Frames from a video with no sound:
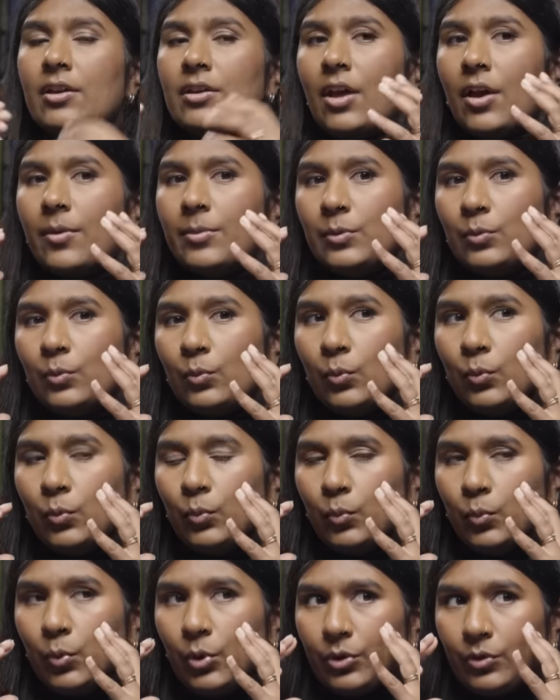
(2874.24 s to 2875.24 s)
I mean,
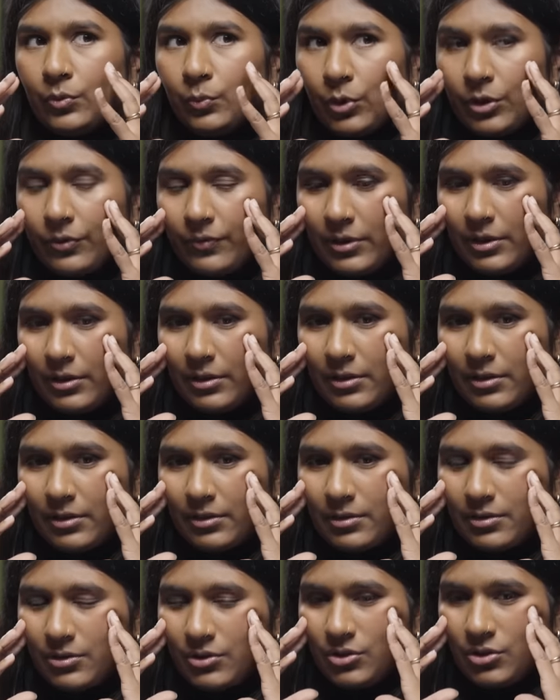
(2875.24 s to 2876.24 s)
one one of
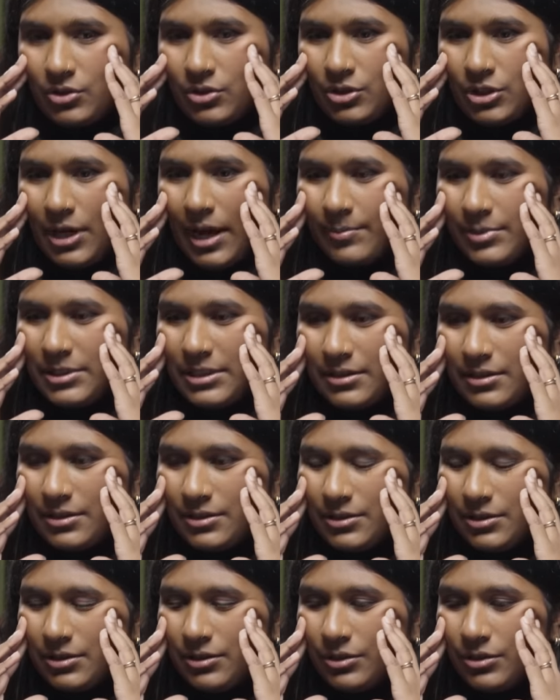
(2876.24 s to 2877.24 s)
the
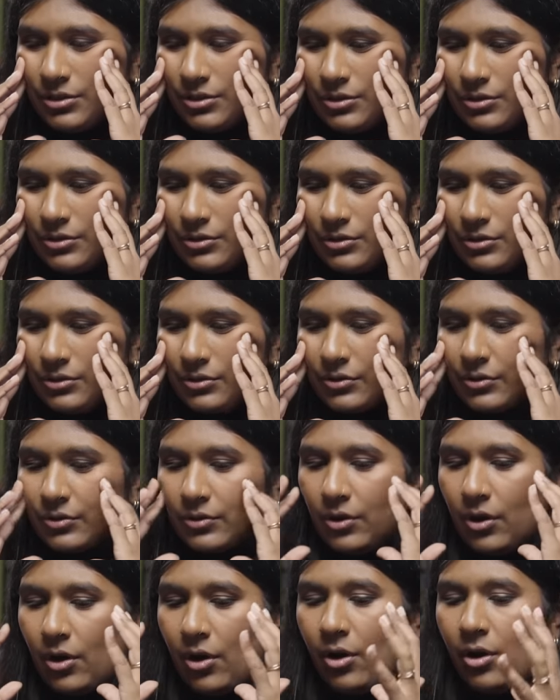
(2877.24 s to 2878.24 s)
chapters you
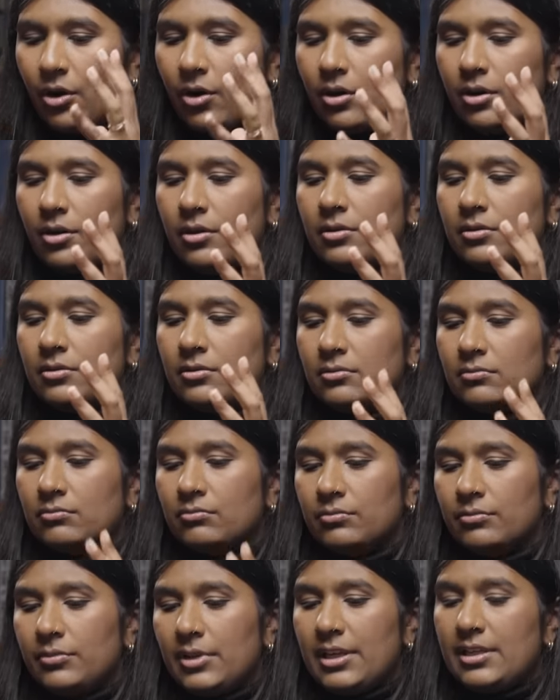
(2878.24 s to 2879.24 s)
are
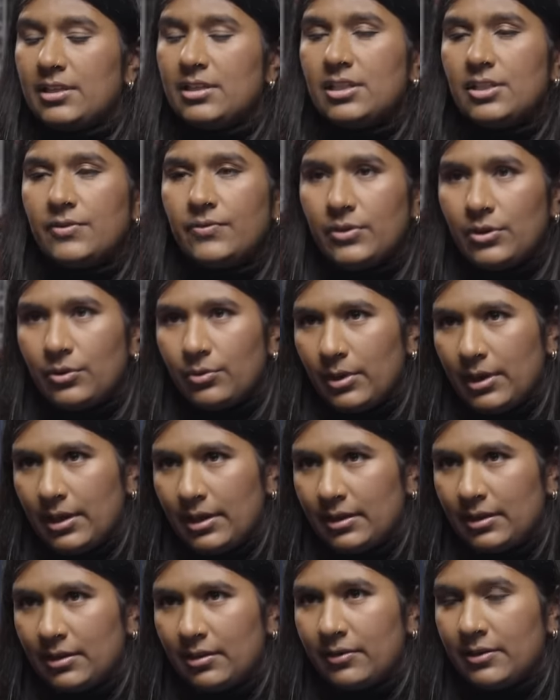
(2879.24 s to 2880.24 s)

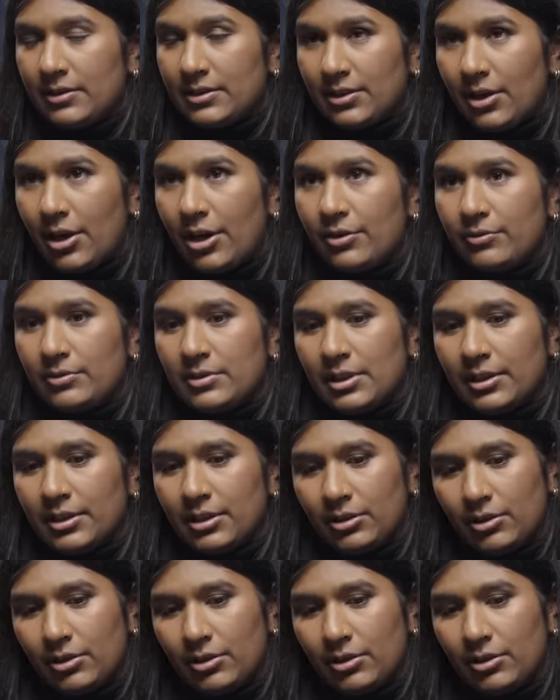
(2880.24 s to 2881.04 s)
interviewing this guy who's like a